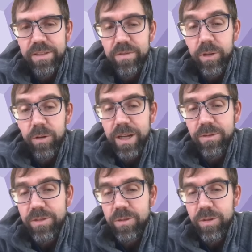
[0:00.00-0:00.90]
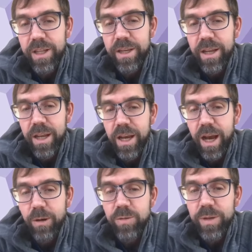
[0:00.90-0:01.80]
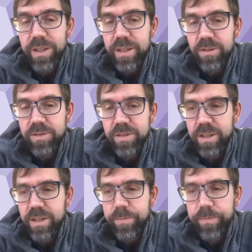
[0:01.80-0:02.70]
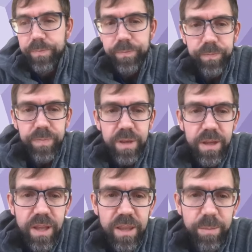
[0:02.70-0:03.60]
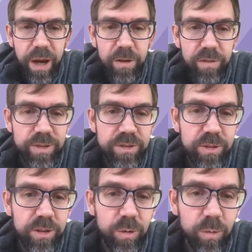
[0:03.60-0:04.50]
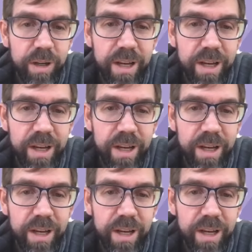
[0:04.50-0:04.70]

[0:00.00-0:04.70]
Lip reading: for graduate school, and I was really interested in biopharmaceutical work.